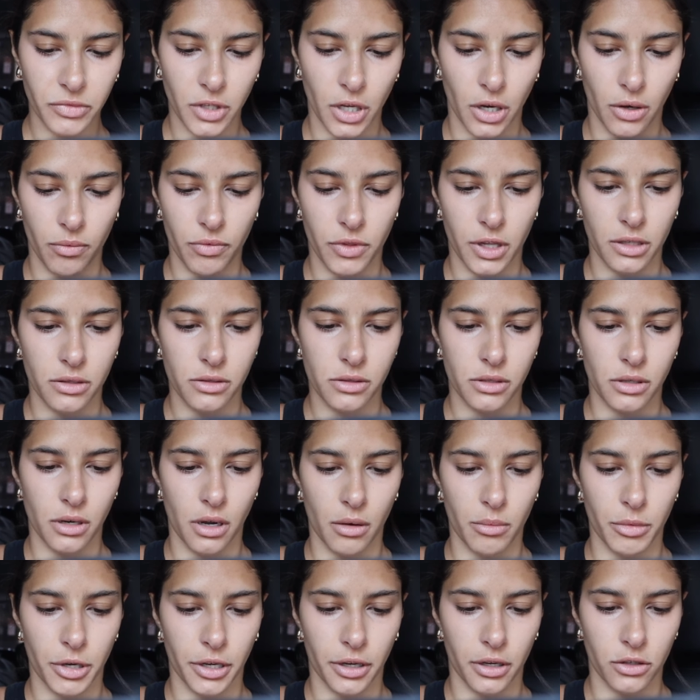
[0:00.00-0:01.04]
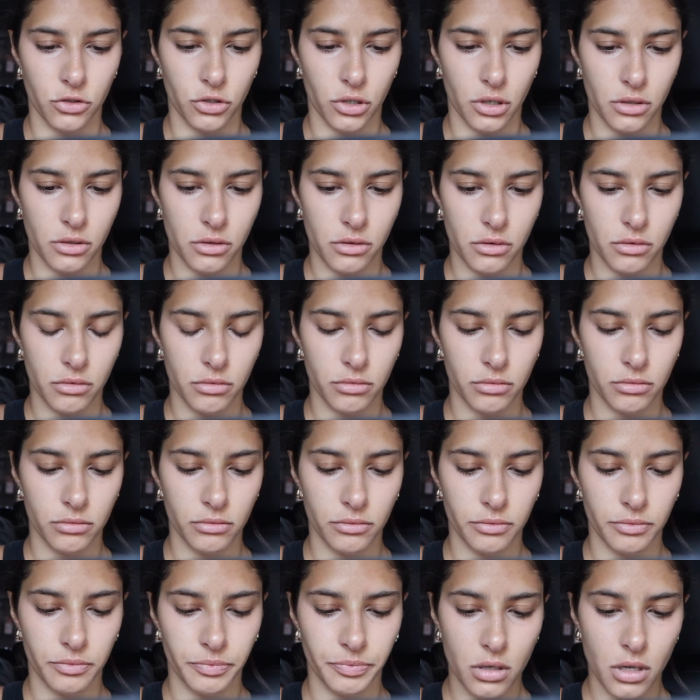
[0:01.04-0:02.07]
No, that's not my address.
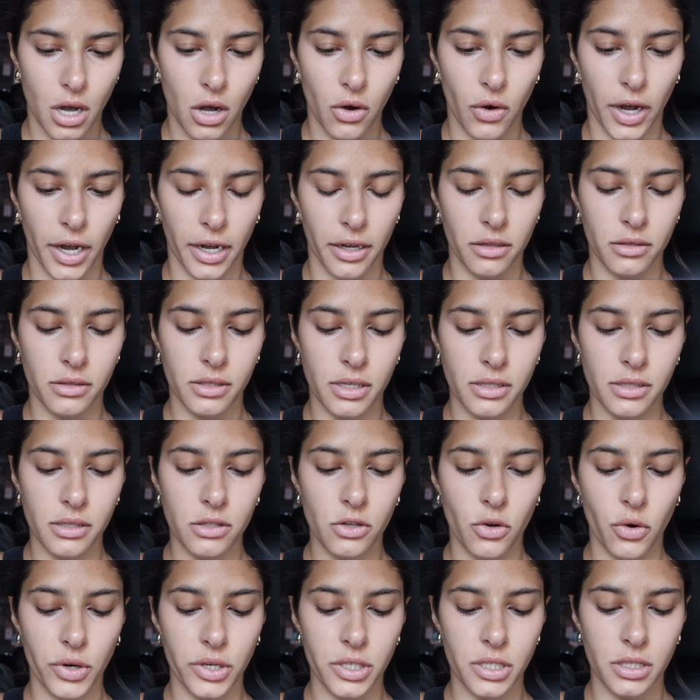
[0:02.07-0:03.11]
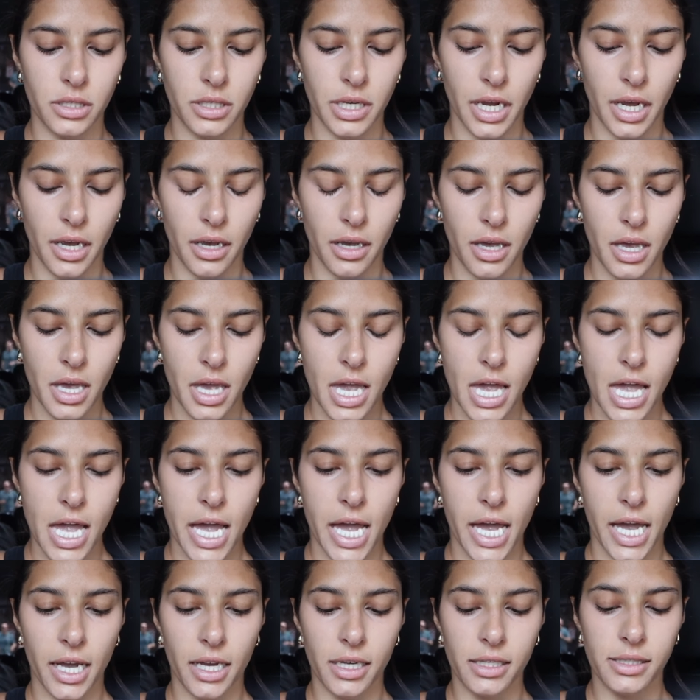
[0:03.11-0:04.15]
Okay, it says it's going to take
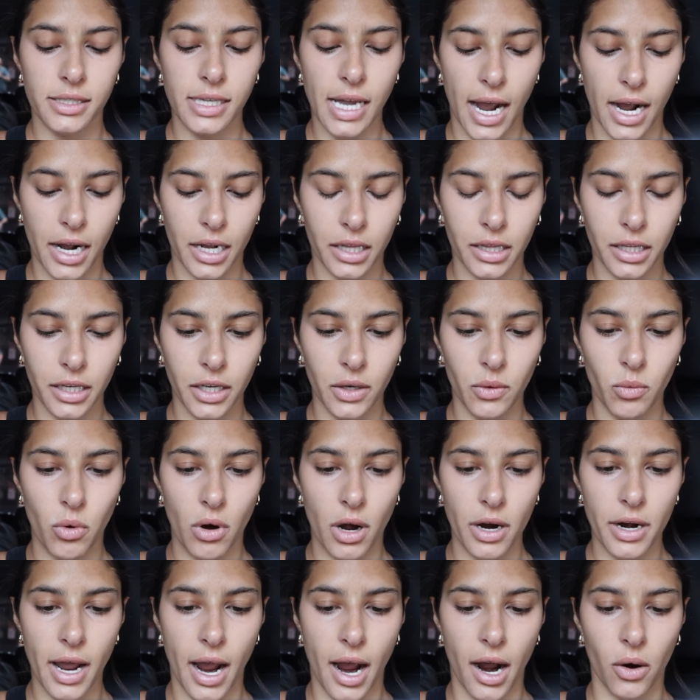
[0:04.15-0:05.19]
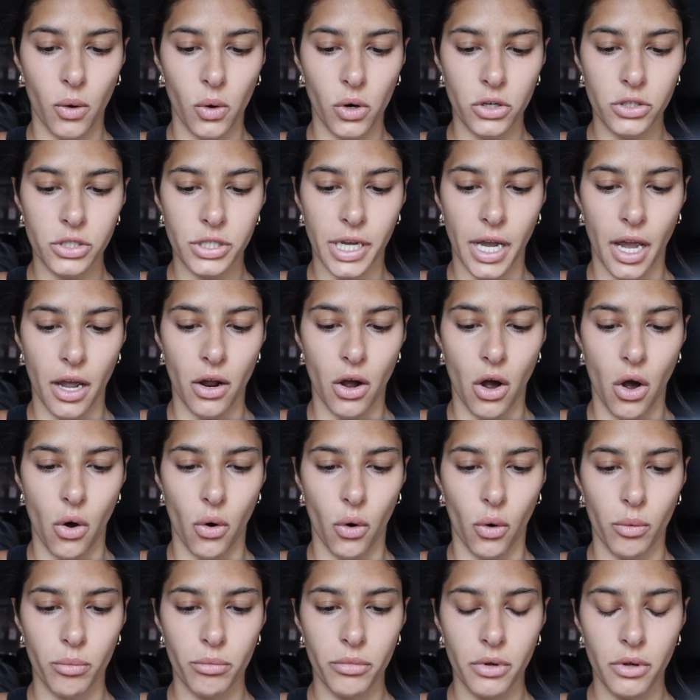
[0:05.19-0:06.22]
exactly 1 hour to get
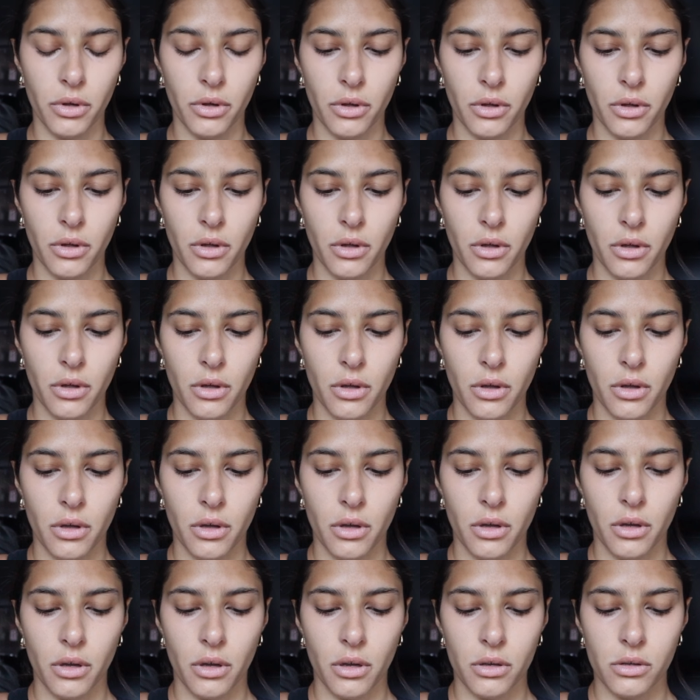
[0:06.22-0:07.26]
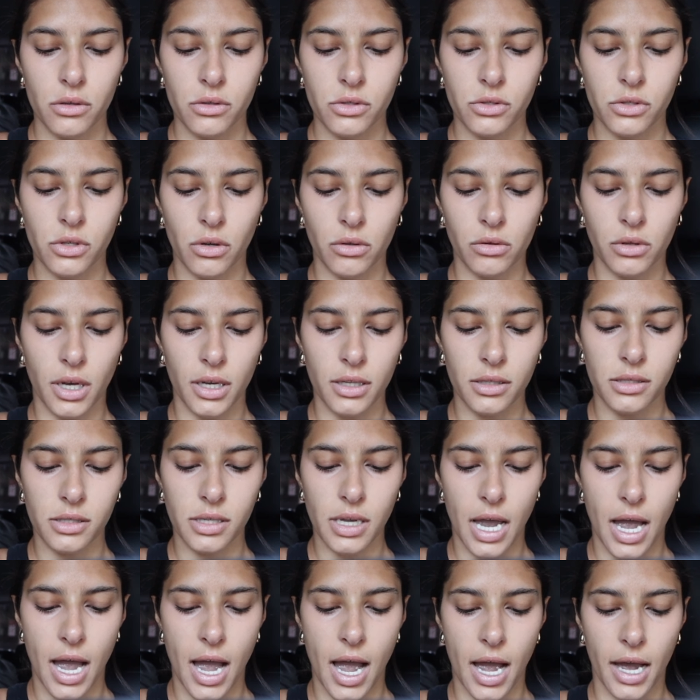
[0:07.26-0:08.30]
home. So let's
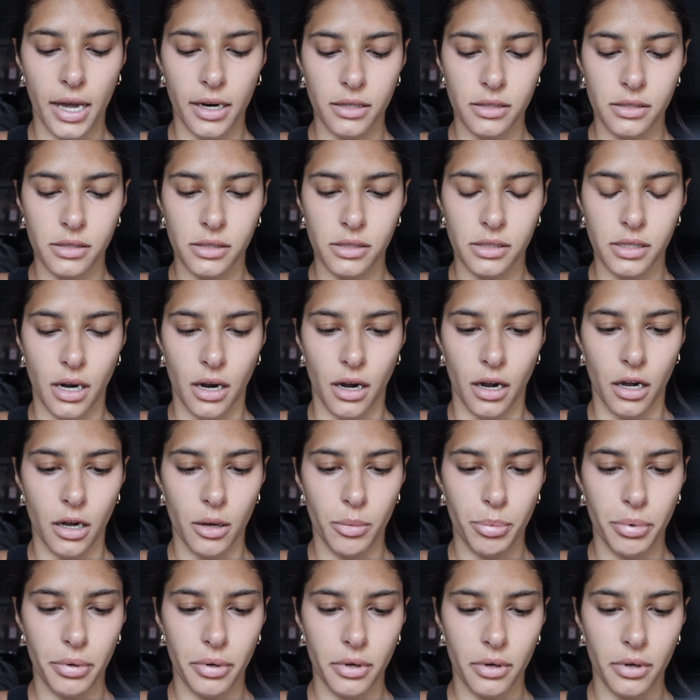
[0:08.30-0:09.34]
add a stop.